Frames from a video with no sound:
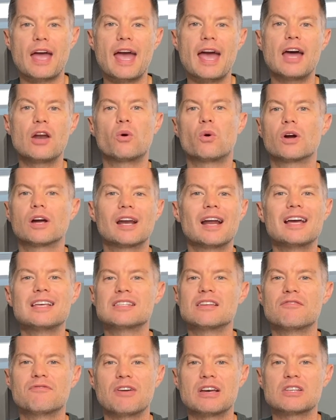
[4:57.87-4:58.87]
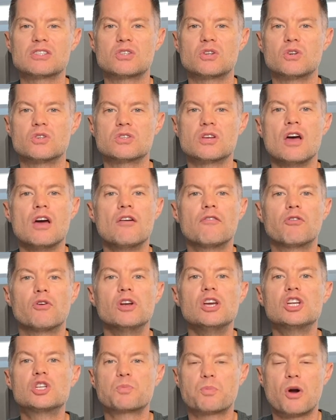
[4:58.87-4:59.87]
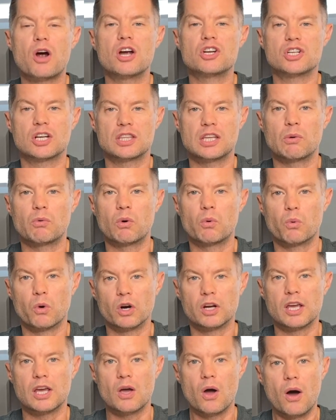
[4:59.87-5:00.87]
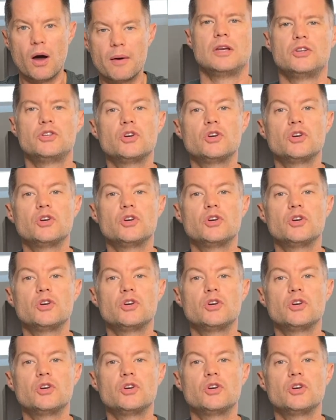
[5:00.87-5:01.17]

and organize investors for each project that we're working on.